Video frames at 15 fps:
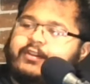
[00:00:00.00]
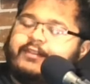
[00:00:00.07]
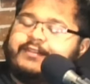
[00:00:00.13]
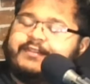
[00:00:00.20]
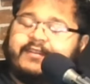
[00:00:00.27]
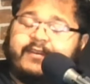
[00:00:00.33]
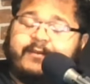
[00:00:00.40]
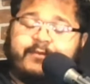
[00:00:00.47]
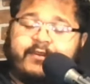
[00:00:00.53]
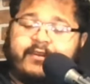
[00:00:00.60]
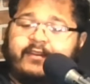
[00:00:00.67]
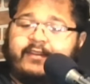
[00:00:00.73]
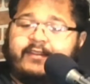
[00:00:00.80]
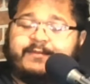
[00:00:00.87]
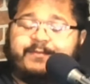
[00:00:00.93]
and the same
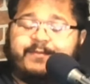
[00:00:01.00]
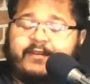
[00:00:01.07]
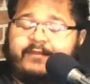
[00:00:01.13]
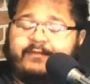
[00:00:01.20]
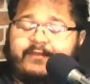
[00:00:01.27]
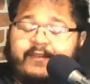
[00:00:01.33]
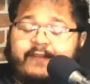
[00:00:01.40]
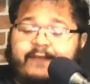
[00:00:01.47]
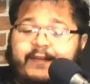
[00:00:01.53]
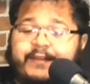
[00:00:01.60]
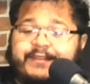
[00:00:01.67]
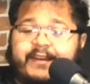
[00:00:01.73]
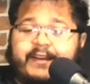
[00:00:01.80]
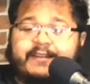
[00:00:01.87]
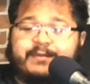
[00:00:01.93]
thing. It feels
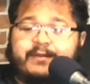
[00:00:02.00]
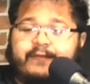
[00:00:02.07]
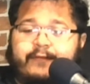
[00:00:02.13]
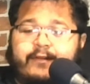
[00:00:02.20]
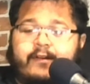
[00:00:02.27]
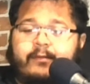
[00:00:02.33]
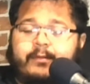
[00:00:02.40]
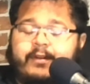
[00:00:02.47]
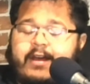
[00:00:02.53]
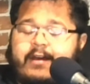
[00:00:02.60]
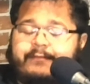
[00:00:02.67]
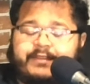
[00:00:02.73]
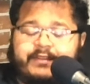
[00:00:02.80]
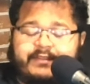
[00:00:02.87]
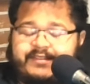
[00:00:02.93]
like it's been forever, but
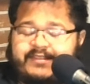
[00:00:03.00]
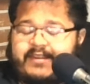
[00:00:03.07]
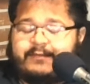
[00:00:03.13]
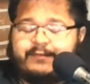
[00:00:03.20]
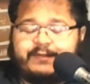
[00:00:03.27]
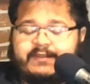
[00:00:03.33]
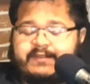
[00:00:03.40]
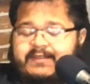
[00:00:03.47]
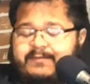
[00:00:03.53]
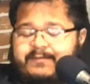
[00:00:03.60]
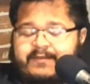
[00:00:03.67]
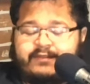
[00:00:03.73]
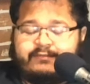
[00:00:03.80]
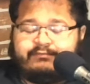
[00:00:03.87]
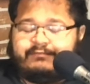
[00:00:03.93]
obviously schedules has
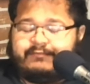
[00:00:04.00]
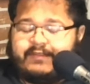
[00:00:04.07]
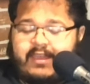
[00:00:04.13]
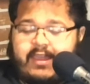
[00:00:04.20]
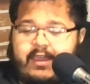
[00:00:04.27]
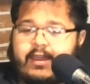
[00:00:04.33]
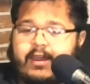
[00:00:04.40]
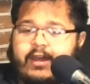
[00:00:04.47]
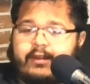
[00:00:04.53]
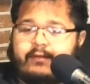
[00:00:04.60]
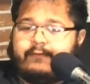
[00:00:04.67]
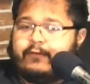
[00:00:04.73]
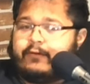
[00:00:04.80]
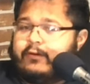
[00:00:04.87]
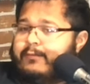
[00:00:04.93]
been chaotic
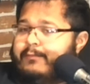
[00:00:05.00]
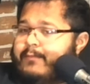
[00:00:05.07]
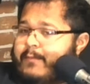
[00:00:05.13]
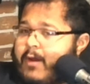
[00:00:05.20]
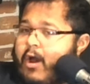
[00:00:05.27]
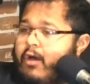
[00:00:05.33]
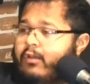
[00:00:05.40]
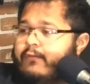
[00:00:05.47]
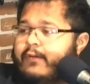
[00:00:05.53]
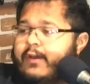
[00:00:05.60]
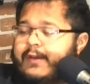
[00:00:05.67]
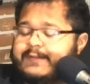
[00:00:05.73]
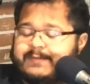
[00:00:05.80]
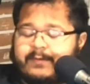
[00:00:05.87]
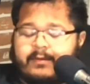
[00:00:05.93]
for all of
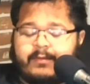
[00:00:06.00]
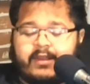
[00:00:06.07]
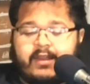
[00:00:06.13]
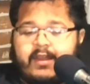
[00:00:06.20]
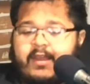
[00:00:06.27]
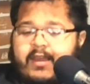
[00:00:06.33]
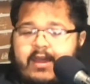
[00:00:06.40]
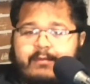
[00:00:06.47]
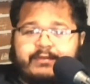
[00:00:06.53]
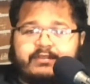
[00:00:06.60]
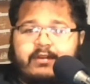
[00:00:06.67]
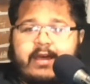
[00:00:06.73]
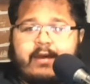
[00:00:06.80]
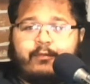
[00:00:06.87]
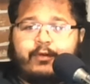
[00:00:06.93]
us. But I mean, I'm just
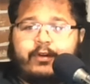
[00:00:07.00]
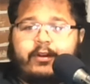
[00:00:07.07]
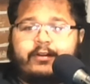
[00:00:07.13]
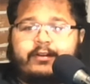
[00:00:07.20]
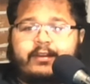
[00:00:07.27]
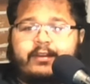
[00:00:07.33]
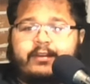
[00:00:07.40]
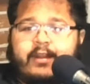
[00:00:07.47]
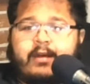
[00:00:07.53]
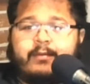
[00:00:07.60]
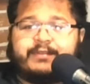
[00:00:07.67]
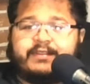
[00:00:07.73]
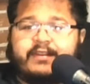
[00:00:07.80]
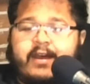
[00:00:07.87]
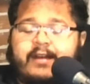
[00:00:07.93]
glad we're here to get an
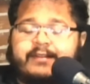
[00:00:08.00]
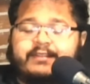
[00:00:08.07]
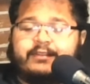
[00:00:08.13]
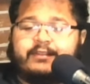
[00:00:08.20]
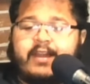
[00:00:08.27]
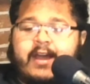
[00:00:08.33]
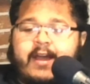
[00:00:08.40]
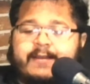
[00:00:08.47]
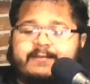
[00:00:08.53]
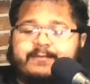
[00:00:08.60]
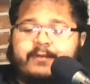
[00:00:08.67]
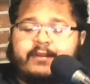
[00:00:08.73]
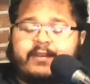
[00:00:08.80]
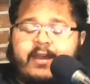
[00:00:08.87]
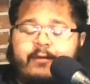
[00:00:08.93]
episode out to you guys.
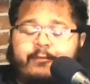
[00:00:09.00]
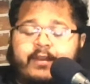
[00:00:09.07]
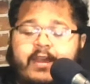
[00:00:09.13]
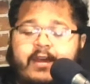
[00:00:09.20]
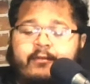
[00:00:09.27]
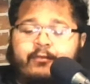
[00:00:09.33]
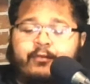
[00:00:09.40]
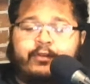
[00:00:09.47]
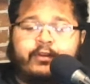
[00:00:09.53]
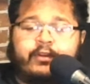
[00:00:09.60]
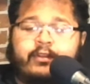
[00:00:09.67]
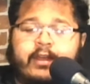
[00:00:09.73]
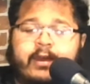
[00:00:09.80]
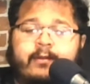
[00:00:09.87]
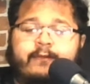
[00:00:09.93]
But yeah, we got a really good
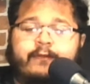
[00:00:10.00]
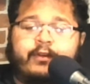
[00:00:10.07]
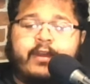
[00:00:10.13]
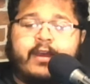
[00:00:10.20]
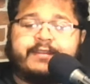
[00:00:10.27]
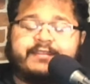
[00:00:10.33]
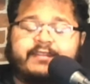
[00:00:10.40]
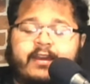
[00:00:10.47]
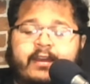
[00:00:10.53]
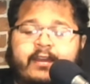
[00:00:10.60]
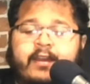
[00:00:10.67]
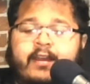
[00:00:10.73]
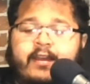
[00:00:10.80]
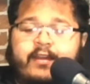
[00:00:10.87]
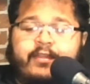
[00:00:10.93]
lineup for you guys tonight.
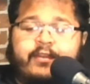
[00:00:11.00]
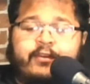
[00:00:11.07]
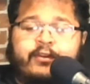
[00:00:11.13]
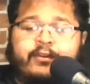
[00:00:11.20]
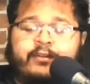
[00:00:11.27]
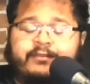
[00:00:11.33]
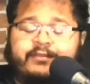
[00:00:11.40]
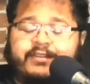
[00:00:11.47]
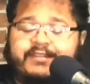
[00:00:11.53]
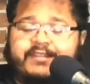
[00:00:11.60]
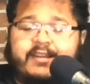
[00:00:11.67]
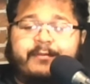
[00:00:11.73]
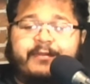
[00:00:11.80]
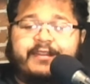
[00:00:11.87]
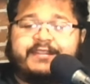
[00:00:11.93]
Just
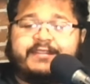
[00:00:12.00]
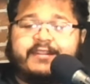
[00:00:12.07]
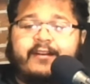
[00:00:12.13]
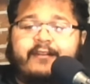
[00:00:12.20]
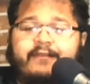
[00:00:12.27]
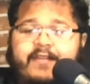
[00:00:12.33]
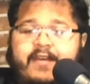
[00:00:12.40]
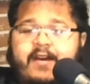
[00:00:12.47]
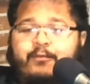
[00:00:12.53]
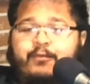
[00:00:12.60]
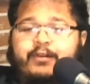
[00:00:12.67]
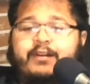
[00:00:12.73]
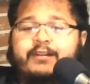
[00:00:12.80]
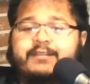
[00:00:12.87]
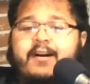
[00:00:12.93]
some of the stuff that we're
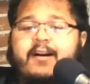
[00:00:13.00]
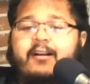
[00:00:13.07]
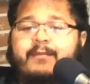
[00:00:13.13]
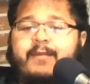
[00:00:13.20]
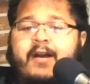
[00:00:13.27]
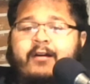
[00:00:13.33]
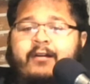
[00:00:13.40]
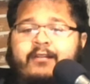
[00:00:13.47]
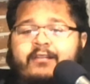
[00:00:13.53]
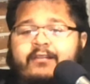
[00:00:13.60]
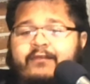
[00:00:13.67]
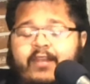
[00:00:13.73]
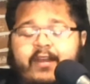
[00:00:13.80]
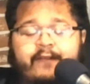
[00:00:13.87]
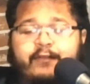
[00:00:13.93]
going to talk about,
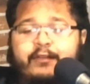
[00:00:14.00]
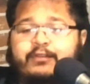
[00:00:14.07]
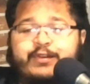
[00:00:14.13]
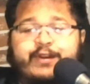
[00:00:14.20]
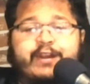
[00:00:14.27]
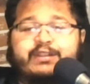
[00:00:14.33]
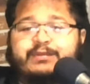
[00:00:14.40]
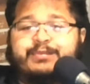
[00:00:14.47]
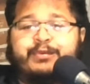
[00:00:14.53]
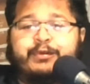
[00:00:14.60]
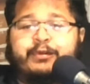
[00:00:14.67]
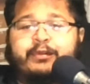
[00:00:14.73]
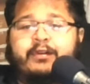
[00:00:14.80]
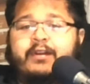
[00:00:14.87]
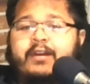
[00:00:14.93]
like for the transfer
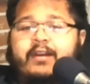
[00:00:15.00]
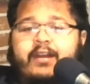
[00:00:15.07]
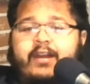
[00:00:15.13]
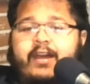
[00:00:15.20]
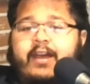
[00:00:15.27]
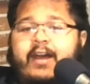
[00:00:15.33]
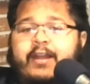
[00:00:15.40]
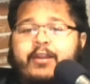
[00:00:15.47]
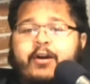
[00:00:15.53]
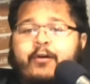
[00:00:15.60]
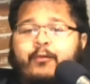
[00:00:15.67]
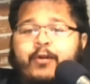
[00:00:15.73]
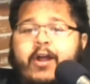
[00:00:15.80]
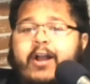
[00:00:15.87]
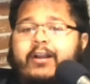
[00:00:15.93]
portal. I know
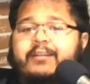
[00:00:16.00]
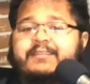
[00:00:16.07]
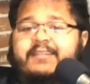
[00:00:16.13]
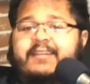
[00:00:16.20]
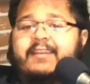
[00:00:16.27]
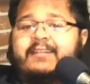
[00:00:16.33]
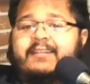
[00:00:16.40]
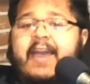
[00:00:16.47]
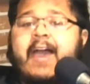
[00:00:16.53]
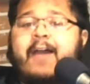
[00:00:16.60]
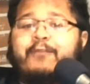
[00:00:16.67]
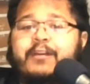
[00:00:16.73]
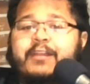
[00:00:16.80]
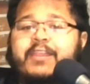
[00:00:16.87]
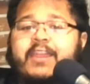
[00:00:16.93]
we're not going to get to
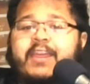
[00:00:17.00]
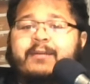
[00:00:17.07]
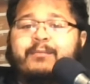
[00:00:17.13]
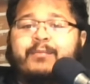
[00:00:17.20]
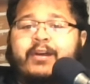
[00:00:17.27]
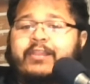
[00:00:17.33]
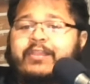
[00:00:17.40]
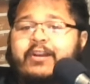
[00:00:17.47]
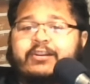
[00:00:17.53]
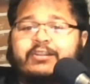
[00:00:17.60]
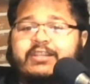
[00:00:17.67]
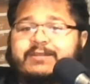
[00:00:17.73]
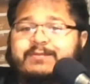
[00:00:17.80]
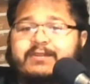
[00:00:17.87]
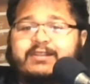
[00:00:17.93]
everything, but there's
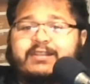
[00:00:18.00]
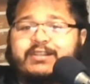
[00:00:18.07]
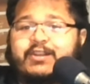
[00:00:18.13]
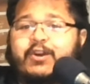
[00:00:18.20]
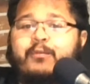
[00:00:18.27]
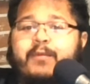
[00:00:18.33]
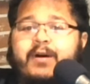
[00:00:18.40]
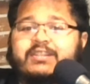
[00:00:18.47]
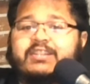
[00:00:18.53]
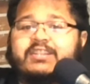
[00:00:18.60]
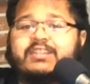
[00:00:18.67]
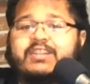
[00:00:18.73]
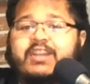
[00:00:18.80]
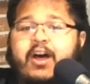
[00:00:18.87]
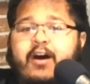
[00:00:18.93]
just been so much
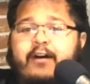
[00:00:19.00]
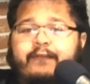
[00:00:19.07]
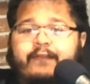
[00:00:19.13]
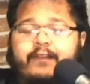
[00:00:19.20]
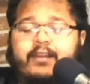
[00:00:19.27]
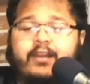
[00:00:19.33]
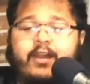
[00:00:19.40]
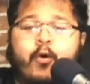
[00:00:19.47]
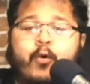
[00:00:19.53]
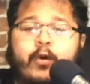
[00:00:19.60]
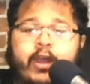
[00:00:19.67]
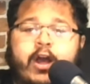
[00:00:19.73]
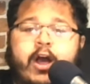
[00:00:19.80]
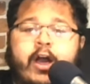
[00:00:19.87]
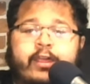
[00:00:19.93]
stuff going
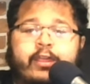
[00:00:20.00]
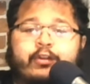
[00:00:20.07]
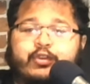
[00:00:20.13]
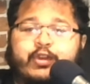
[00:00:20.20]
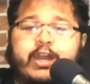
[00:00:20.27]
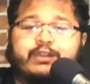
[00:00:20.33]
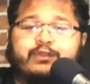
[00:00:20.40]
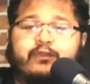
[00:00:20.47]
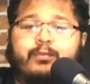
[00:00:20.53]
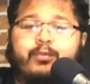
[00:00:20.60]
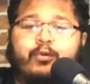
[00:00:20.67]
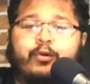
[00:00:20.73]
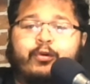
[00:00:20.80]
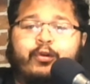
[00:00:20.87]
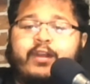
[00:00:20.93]
on in the transfer
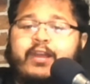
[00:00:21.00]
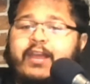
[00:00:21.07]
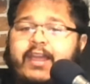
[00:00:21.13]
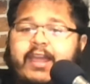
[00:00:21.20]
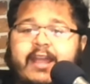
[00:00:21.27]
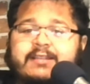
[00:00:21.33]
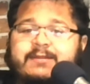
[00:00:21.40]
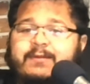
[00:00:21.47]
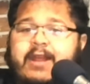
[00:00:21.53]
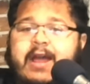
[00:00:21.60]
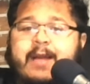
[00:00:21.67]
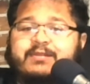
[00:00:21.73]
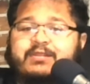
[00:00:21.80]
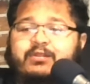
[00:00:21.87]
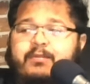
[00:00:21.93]
portal. It's been
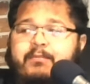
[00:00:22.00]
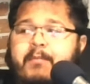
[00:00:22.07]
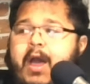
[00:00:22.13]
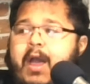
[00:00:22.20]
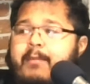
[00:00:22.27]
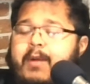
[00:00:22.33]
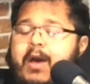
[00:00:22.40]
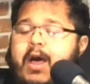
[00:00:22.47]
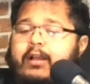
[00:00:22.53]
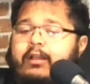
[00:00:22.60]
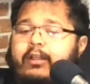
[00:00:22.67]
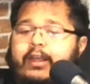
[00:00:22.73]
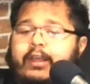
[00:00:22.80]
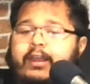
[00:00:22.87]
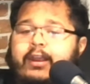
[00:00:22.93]
absolutely
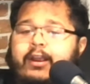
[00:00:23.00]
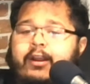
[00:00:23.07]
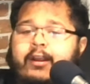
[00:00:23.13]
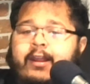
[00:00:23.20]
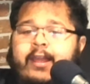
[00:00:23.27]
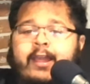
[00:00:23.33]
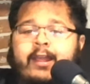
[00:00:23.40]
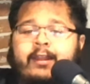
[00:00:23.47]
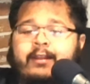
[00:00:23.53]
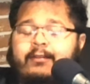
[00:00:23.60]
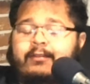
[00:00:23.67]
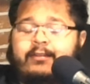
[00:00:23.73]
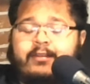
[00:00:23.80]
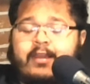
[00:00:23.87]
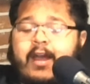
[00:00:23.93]
mind-boggling here, and
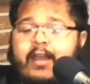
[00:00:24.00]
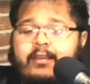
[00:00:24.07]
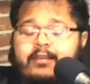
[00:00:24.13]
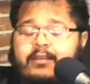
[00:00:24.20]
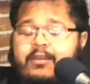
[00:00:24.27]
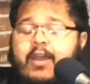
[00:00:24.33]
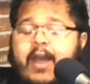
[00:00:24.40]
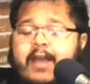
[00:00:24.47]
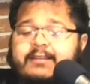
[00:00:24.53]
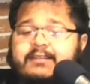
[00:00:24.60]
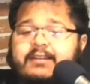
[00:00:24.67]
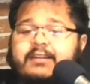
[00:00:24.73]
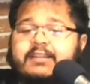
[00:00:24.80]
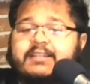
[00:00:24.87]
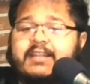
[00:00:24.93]
you
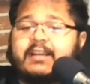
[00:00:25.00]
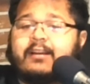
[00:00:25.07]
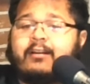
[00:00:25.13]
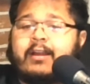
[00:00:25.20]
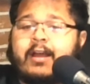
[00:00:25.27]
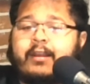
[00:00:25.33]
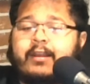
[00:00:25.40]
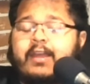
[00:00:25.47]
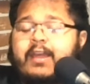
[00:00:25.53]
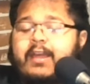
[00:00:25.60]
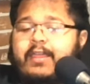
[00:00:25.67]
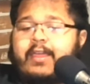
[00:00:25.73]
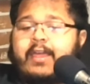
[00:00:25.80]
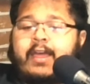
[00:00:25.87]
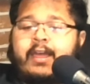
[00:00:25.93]
need to stick around.
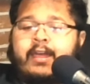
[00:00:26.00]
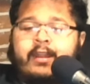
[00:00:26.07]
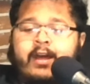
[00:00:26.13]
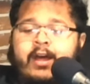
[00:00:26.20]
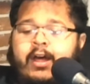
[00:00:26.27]
Then